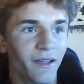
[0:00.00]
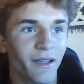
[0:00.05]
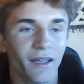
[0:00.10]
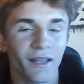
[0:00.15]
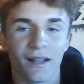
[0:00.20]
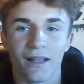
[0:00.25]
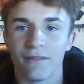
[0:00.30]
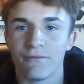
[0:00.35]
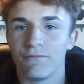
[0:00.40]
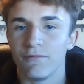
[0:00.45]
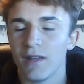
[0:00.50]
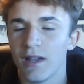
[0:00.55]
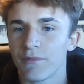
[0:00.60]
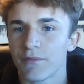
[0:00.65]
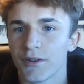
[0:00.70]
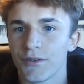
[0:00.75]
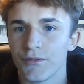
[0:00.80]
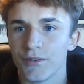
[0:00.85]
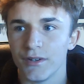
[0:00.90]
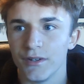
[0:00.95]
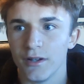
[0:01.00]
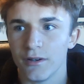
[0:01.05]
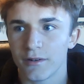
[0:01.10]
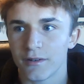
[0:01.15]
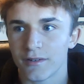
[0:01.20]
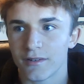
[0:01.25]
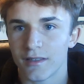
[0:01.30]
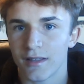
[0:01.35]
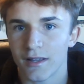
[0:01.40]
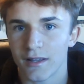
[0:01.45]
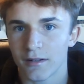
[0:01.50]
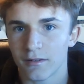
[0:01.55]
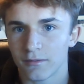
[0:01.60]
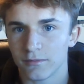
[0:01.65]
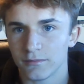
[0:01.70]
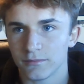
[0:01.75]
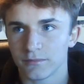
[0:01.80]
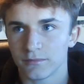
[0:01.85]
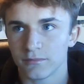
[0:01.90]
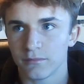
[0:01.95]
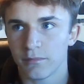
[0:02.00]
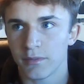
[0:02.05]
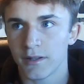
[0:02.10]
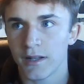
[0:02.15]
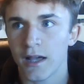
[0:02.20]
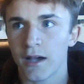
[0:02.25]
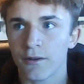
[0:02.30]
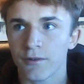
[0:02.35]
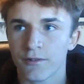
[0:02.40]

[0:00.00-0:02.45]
and I've never even noticed that. But now,